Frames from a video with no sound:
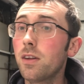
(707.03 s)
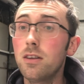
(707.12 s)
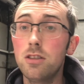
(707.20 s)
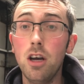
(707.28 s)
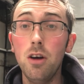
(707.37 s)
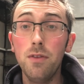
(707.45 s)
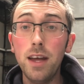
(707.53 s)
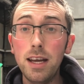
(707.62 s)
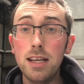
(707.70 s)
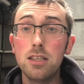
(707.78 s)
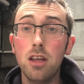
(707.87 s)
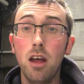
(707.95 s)
So that
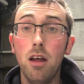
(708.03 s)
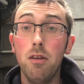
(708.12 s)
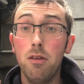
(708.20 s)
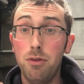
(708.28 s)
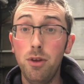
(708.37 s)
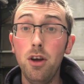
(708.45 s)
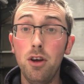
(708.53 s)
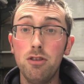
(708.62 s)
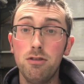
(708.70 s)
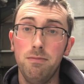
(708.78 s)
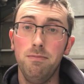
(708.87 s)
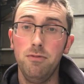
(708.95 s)
is the third
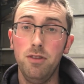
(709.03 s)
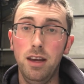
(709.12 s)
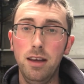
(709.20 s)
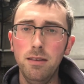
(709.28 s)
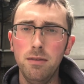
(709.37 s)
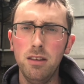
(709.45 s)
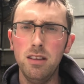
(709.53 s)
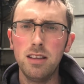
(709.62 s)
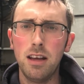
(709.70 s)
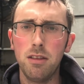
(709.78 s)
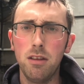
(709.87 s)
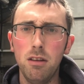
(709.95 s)
thing. Is
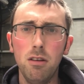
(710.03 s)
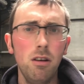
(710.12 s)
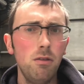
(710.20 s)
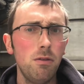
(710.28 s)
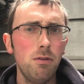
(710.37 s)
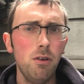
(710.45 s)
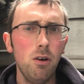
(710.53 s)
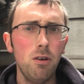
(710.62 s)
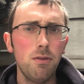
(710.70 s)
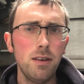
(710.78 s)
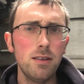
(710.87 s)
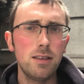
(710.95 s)
that
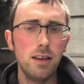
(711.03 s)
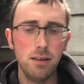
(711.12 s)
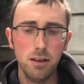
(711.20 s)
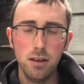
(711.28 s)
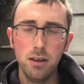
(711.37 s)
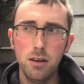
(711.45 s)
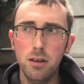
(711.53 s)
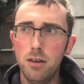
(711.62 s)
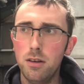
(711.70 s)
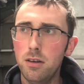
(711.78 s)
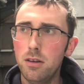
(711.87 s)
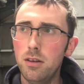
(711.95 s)
fourth, isn't it?
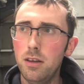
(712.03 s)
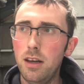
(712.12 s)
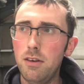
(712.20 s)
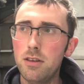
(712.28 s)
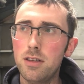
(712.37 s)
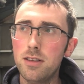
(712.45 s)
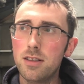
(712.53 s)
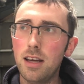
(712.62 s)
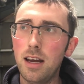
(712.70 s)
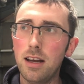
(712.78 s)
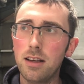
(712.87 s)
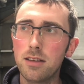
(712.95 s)
Inheritance
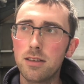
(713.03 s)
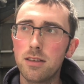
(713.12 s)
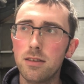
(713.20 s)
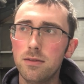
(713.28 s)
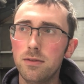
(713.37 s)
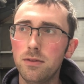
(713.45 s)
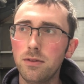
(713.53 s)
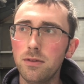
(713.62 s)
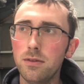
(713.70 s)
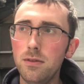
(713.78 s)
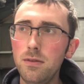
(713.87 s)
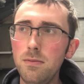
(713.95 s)
tax,
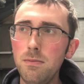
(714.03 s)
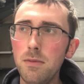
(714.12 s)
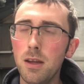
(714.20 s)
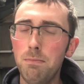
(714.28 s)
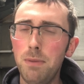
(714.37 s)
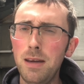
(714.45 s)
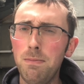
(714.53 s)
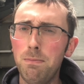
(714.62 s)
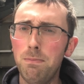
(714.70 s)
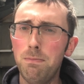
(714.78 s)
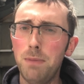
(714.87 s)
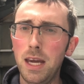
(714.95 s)

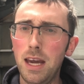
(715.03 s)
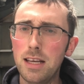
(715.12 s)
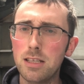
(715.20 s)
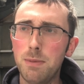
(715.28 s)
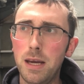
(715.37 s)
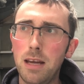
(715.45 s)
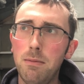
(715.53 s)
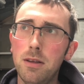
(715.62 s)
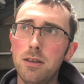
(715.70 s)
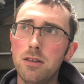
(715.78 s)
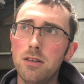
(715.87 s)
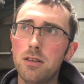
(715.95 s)
BPS
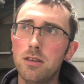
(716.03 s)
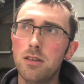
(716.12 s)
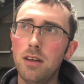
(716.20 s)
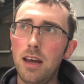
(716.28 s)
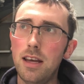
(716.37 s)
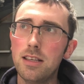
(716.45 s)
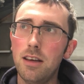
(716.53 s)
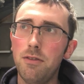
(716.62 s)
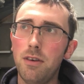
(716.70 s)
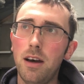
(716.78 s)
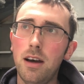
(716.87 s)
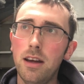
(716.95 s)
payments,
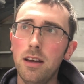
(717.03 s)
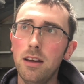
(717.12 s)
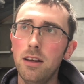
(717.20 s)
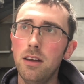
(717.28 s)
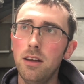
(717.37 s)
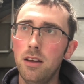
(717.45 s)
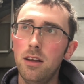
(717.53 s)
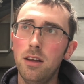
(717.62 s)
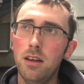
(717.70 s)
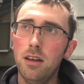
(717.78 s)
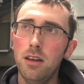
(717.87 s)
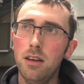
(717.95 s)
SFI,
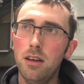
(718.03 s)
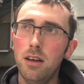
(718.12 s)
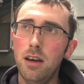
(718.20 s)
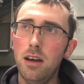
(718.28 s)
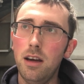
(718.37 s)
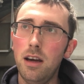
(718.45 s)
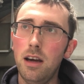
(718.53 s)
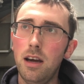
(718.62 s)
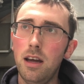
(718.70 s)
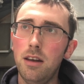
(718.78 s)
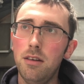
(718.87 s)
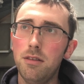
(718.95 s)

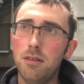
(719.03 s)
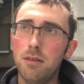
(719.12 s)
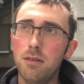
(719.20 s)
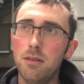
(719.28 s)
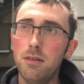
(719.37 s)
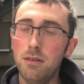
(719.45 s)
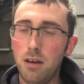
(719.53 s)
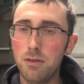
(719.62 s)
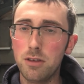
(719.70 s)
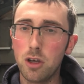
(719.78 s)
and obviously